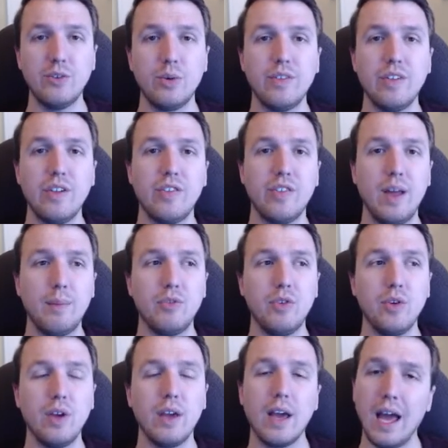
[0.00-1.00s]
each one of these
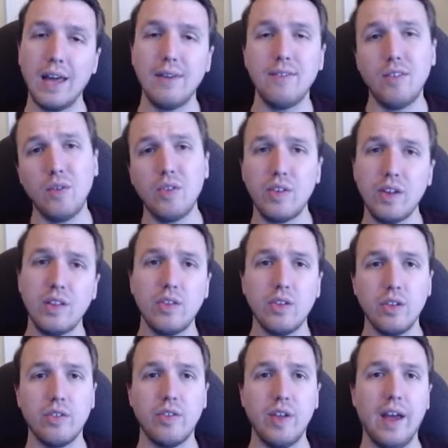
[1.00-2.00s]
steps you can kind of even see
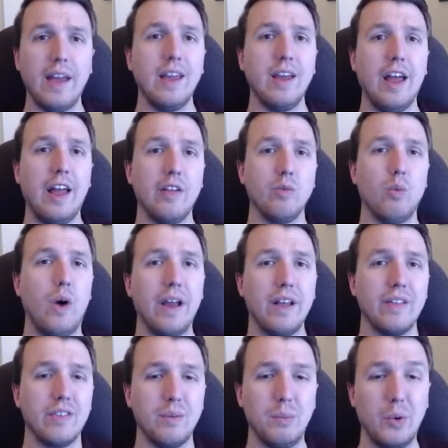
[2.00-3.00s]
to this day as
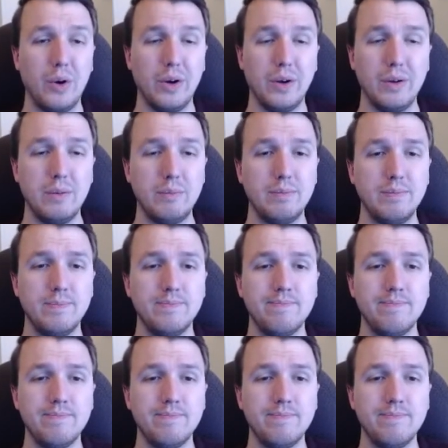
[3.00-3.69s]
why it's important.